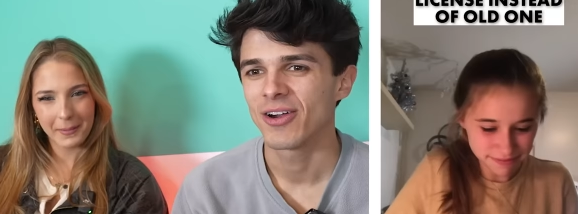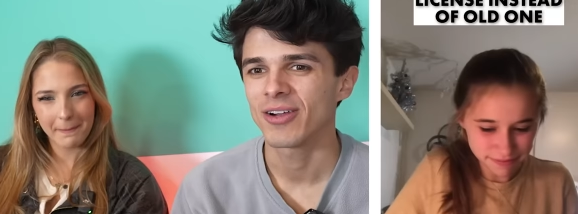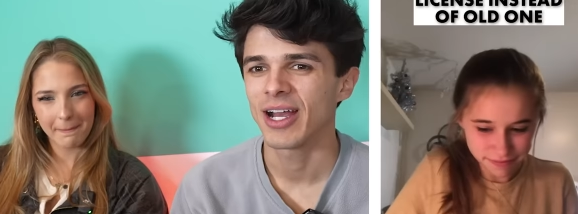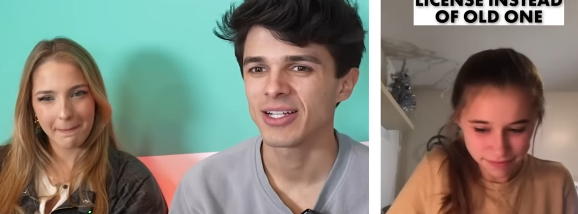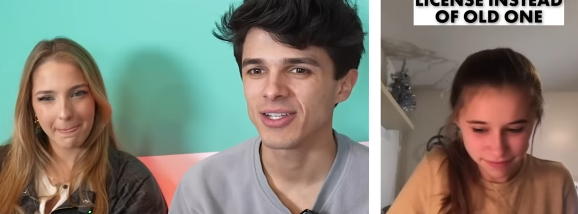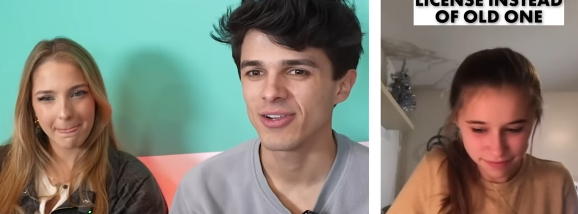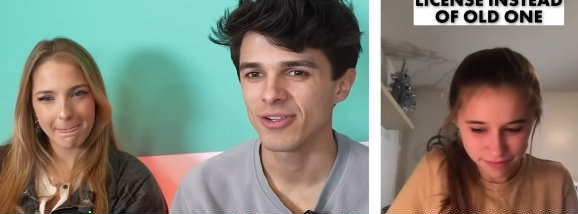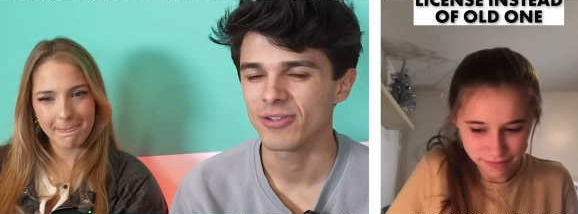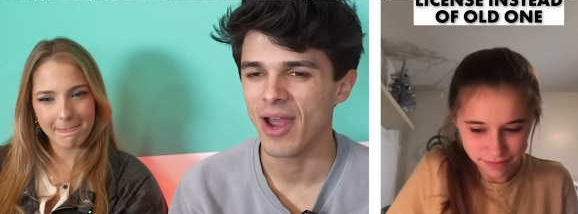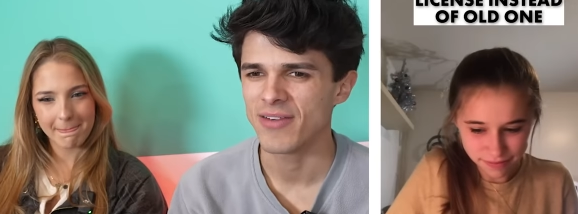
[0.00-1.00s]
Speaker 1: Girl cuts her
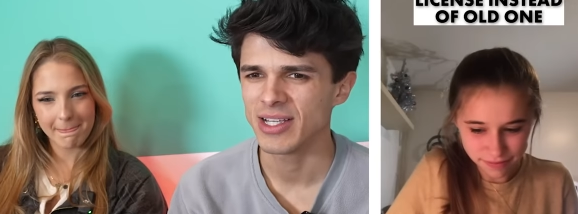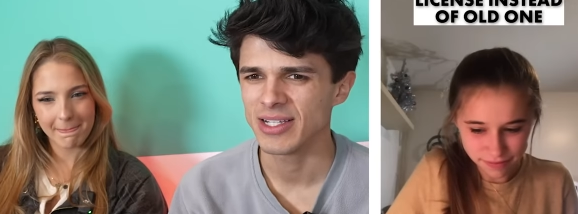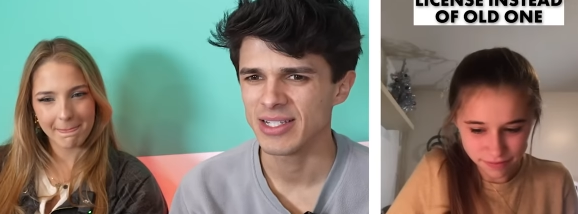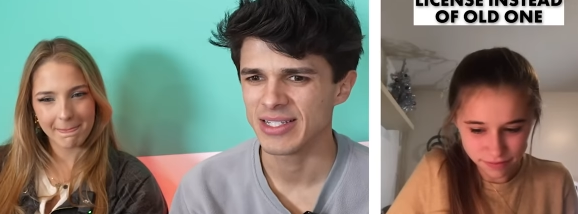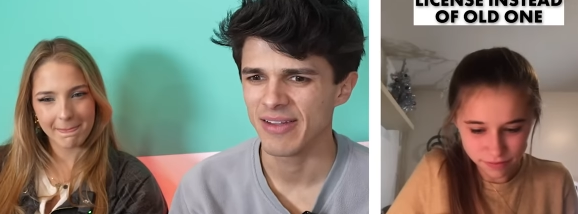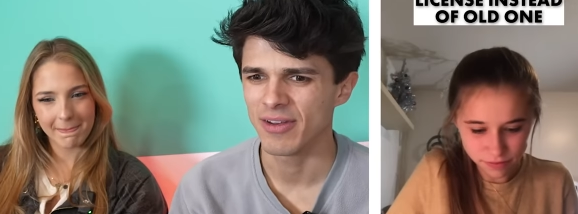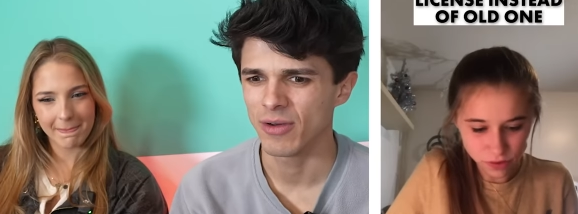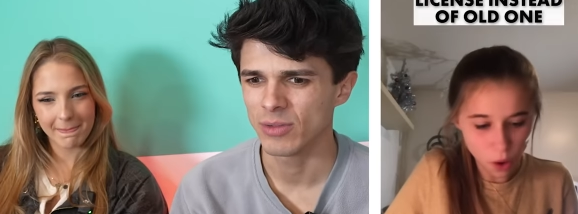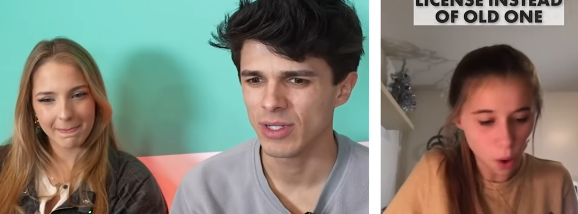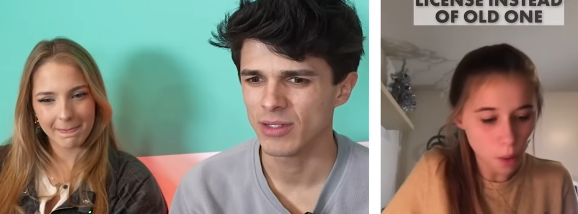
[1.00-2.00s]
new driver's license instead of an
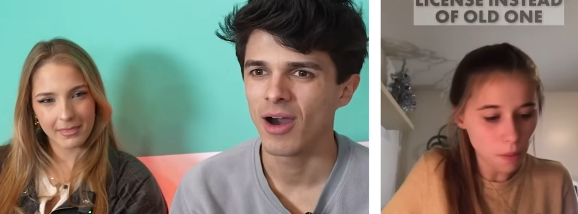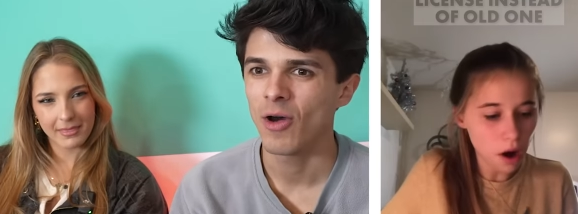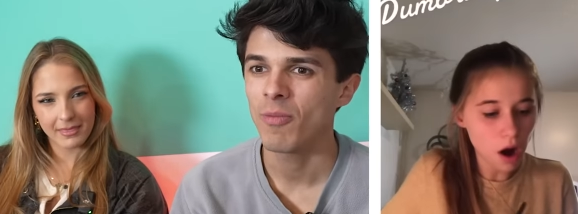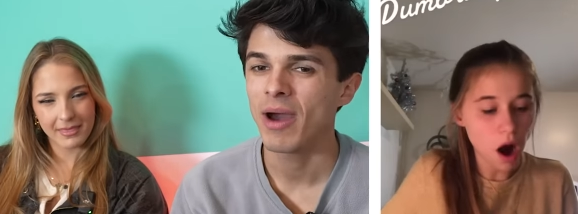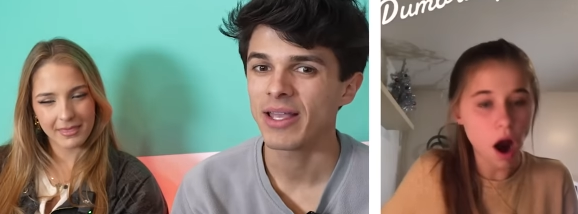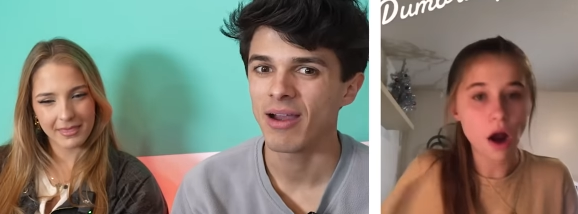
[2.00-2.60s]
old one? Oh my